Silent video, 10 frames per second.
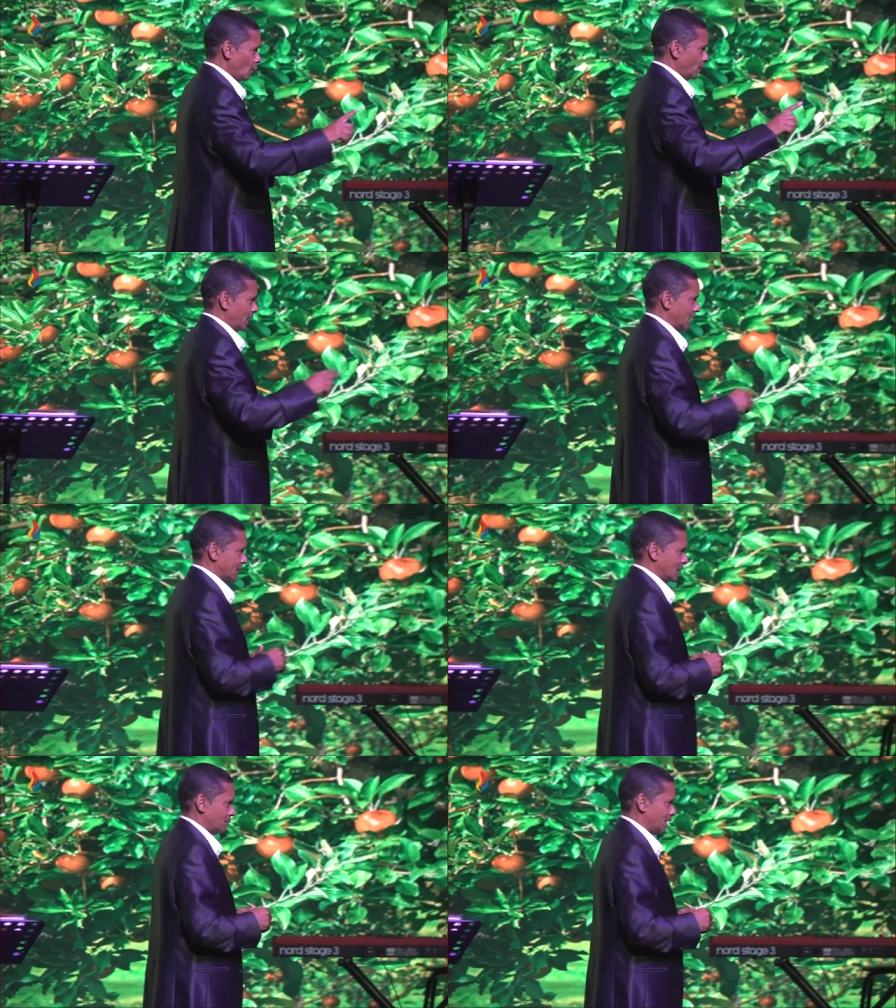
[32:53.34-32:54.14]
When I
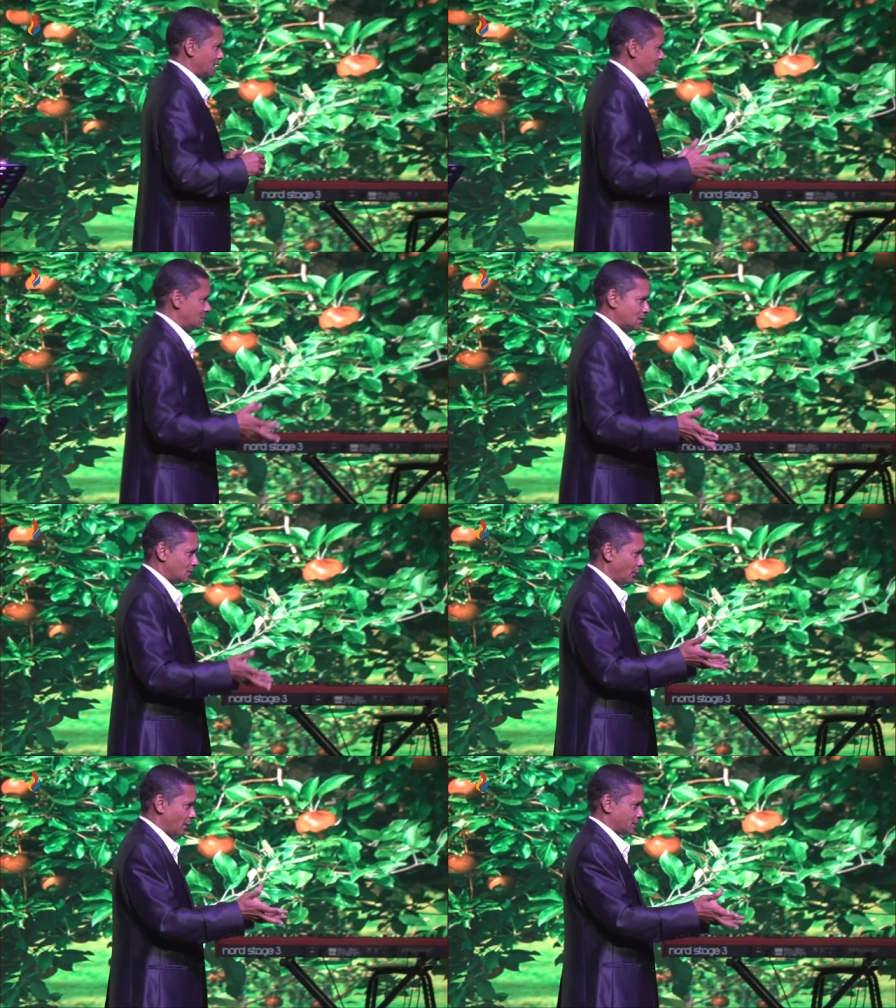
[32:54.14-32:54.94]
came in, you did
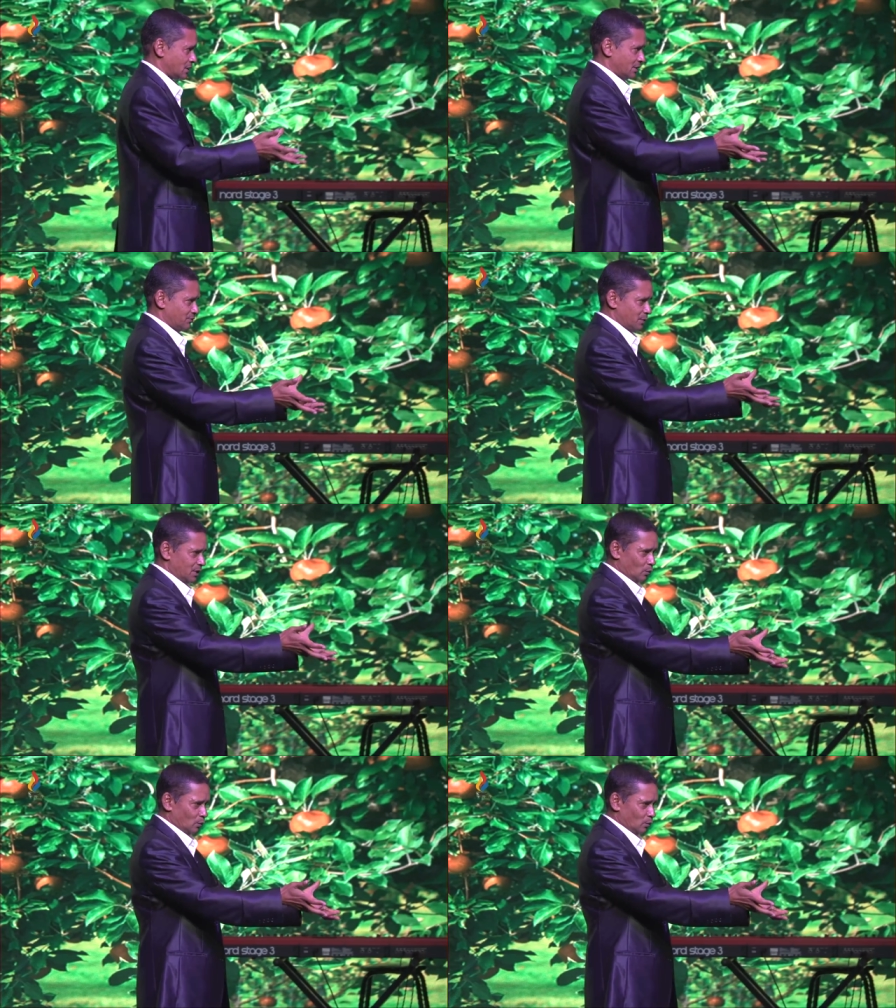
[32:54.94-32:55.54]
not give me